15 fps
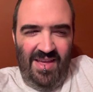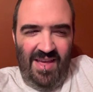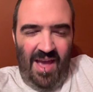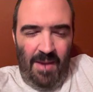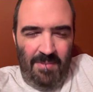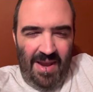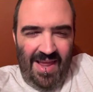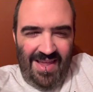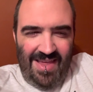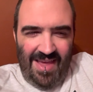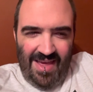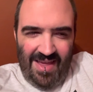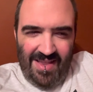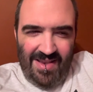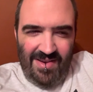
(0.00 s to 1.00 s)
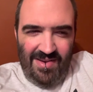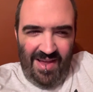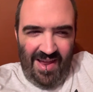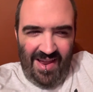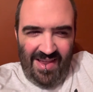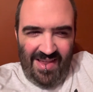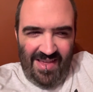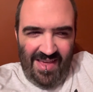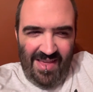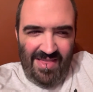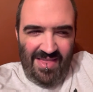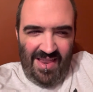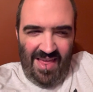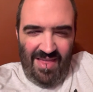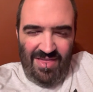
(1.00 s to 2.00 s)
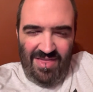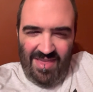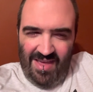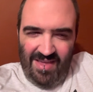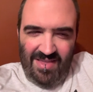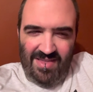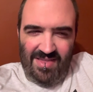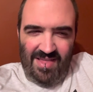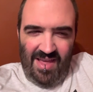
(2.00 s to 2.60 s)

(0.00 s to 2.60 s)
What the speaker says: I get that he thinks,